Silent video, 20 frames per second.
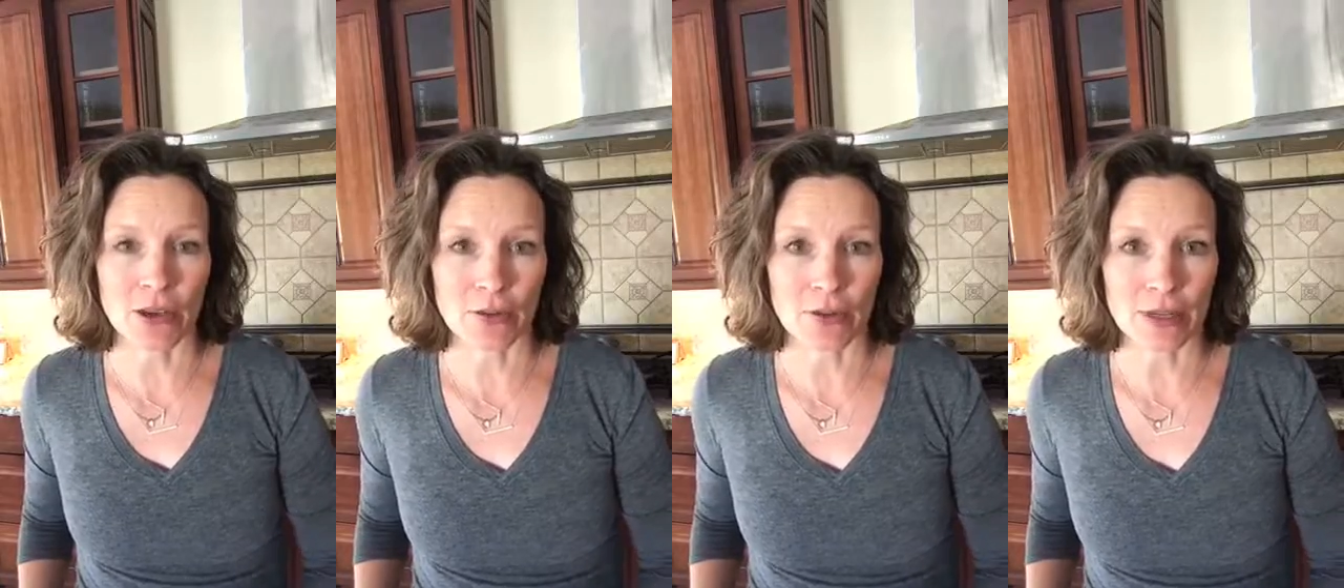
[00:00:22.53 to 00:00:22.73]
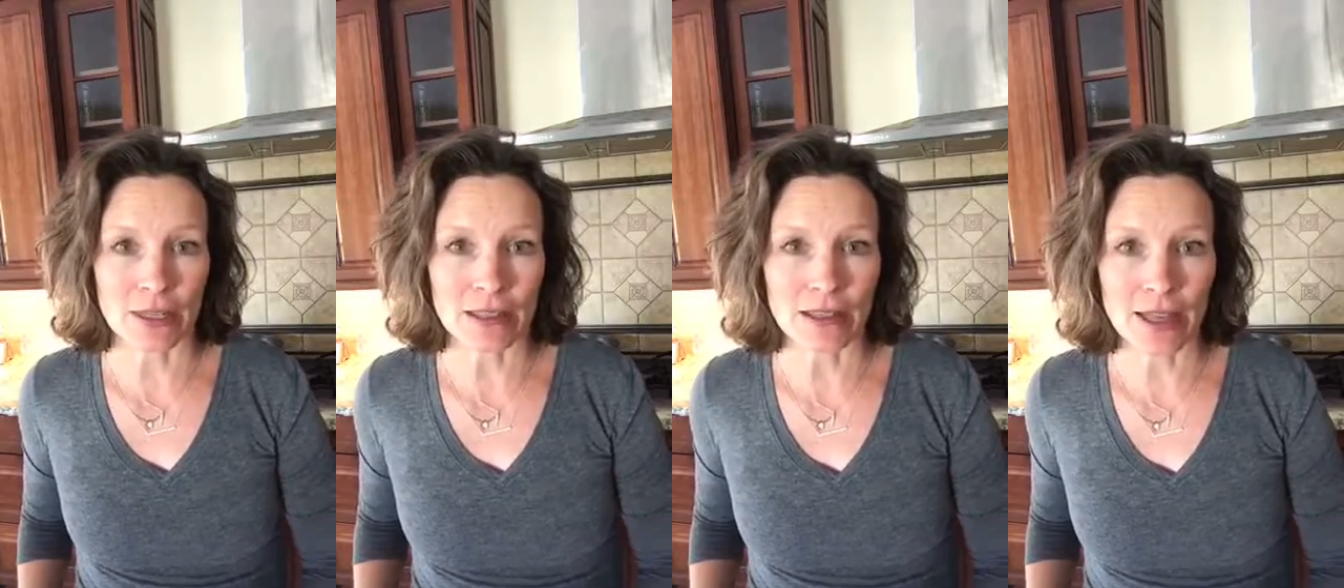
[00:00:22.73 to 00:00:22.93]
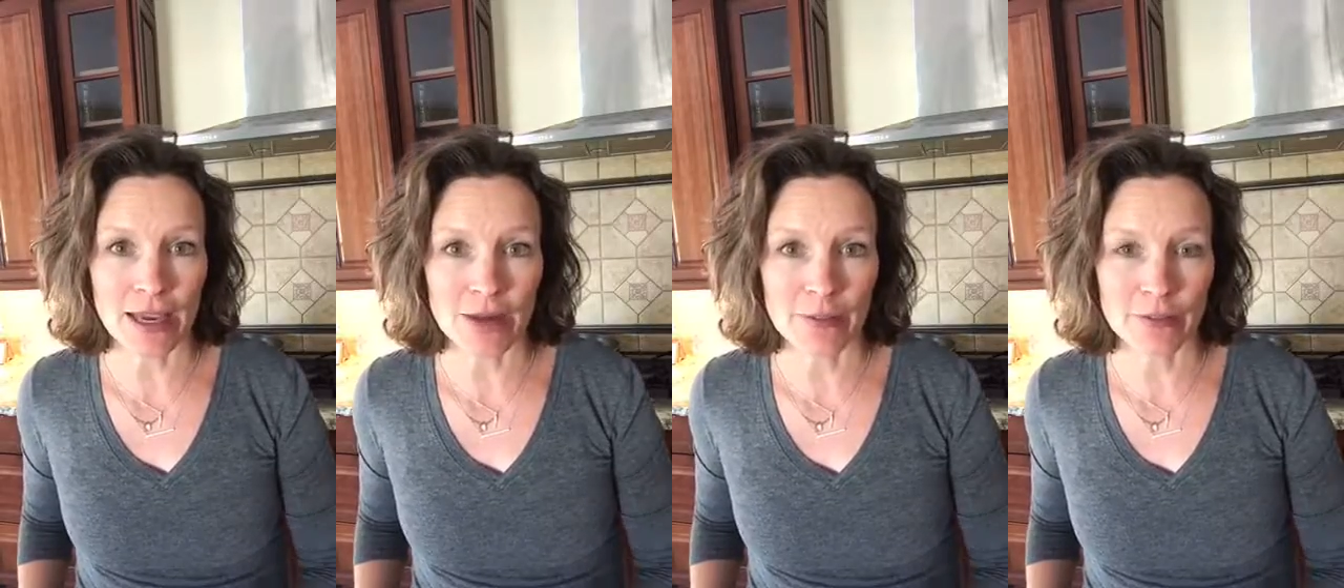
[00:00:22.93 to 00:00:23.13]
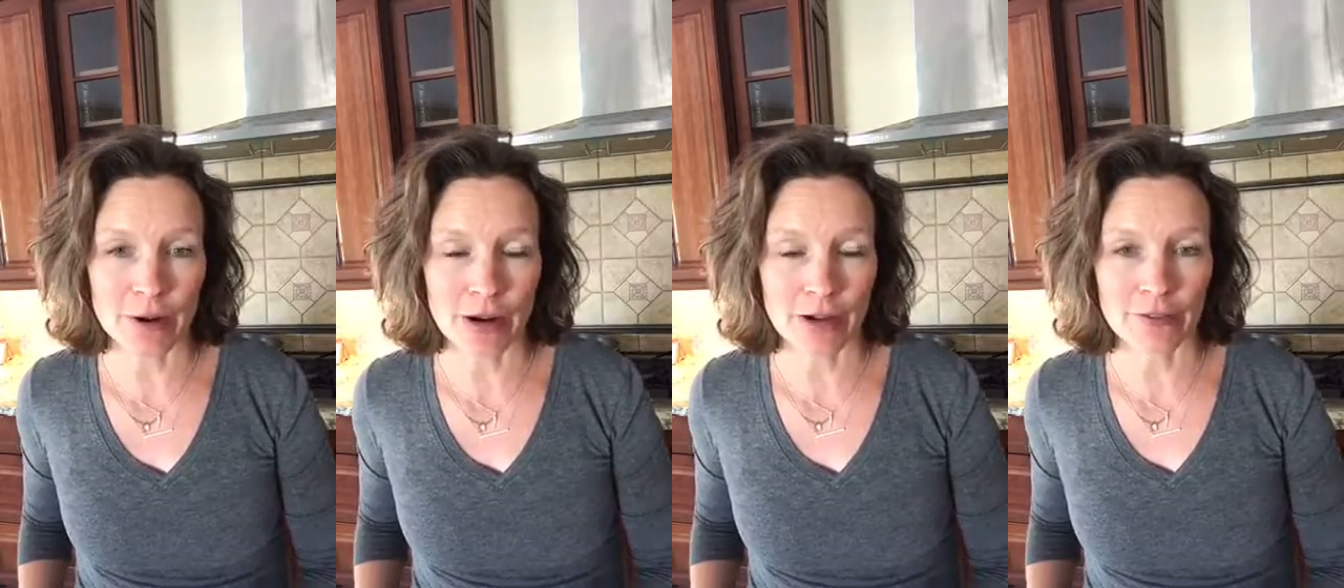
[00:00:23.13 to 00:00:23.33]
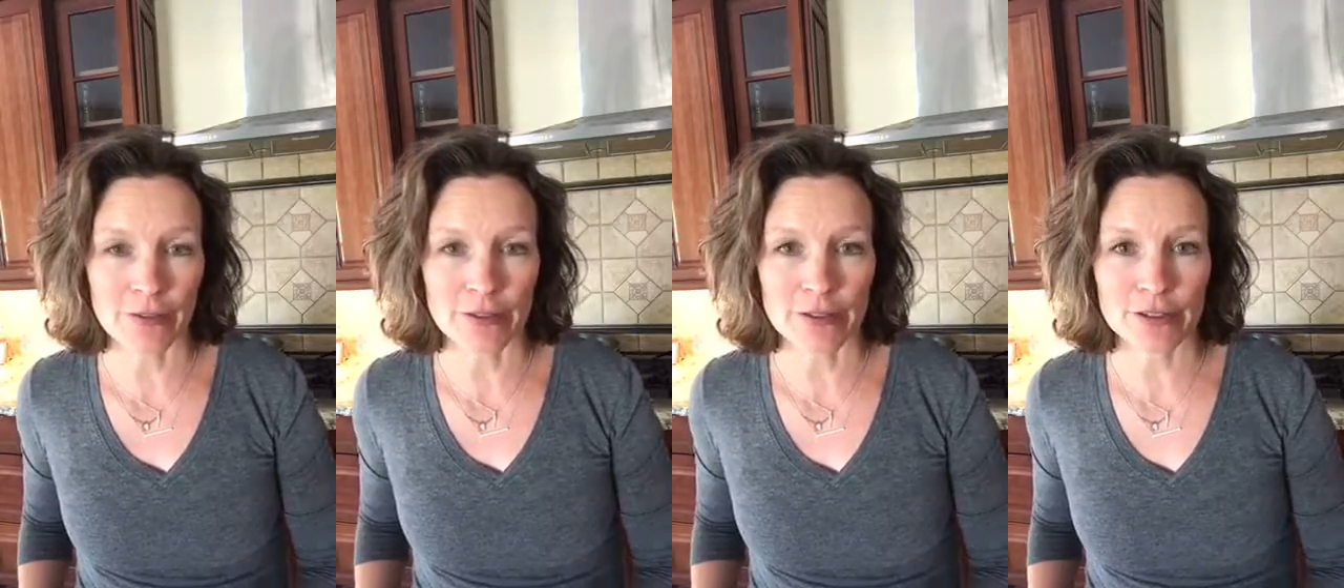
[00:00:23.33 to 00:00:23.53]
green light
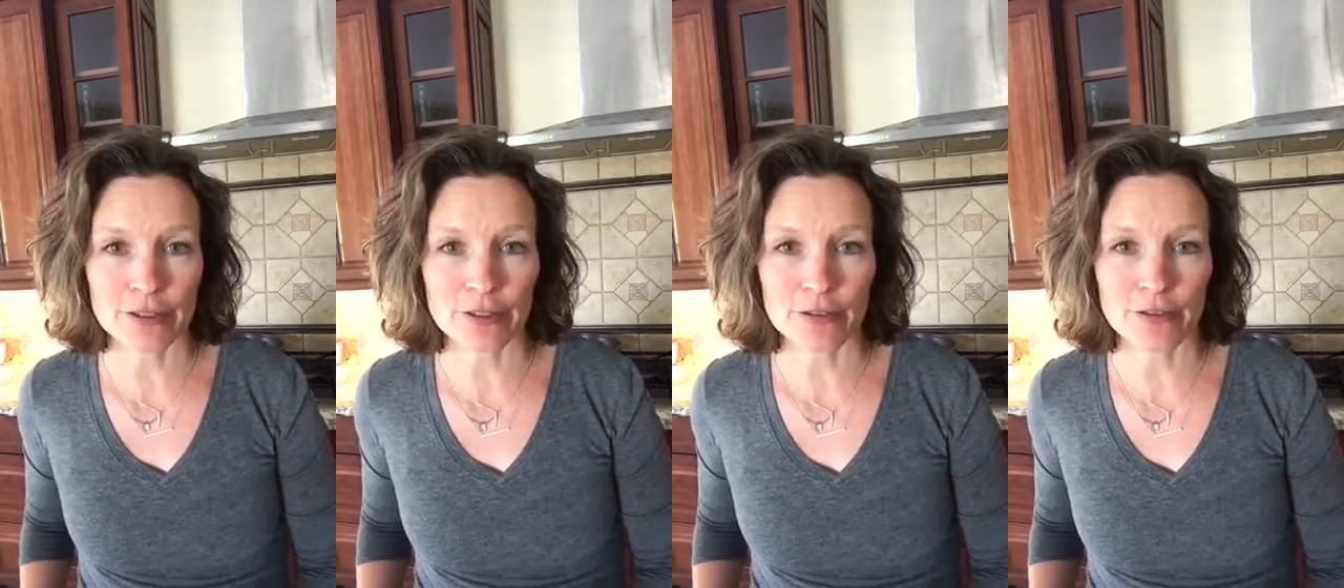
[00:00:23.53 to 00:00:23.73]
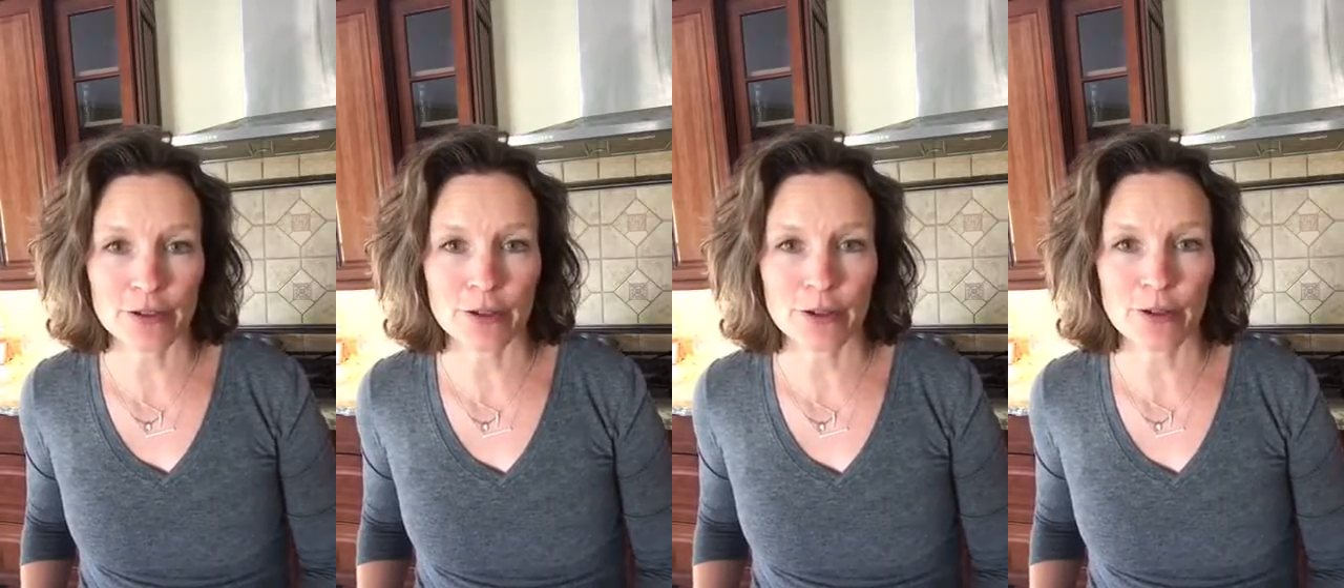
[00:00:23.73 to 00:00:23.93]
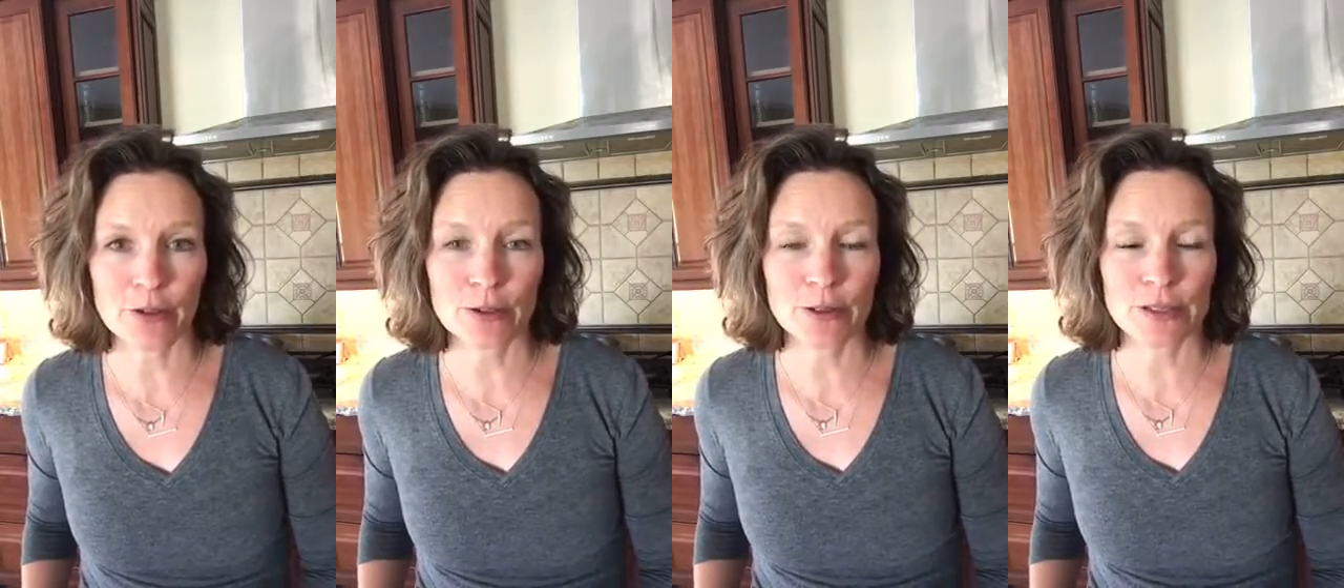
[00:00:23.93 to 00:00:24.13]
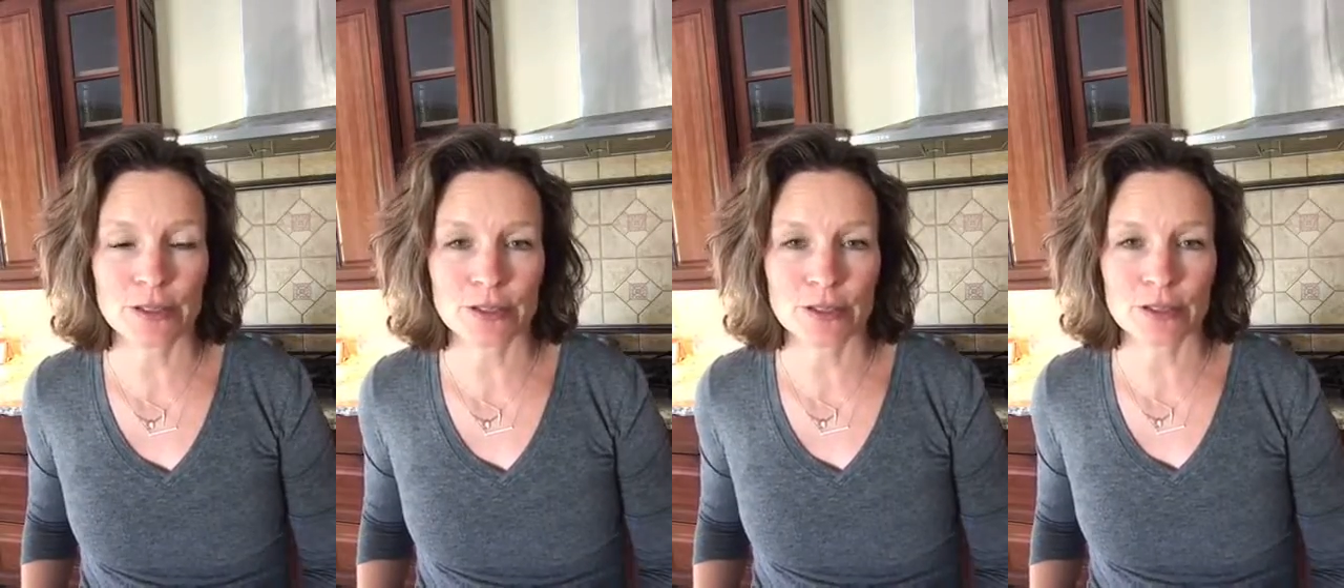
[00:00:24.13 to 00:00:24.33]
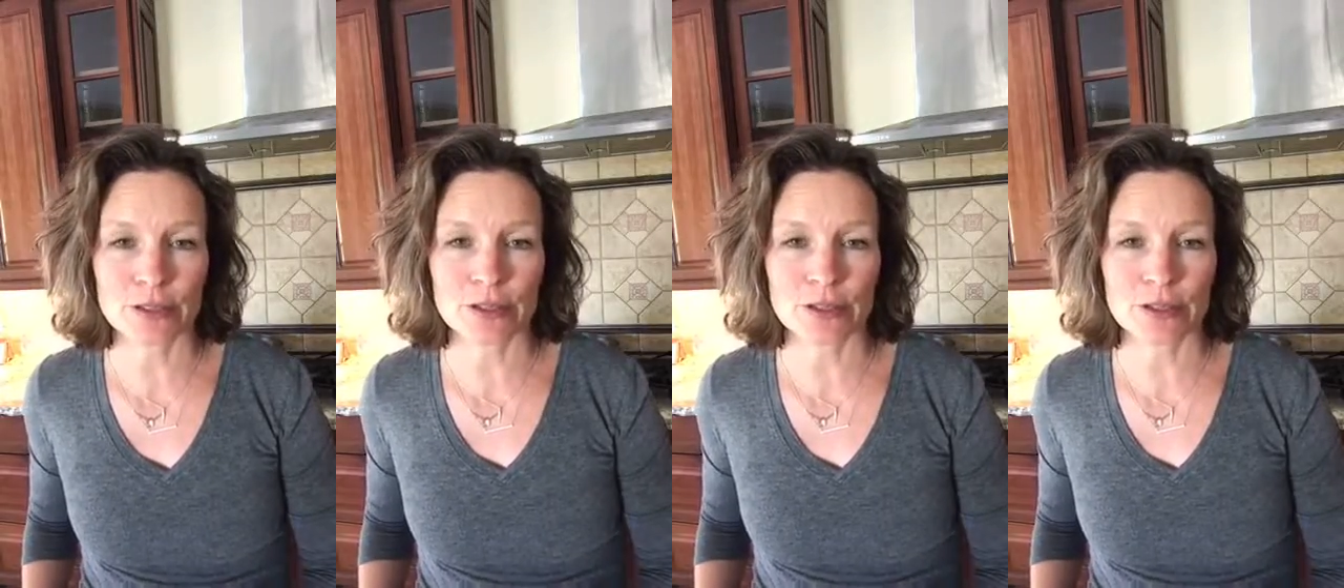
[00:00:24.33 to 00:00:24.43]
breakfast foods,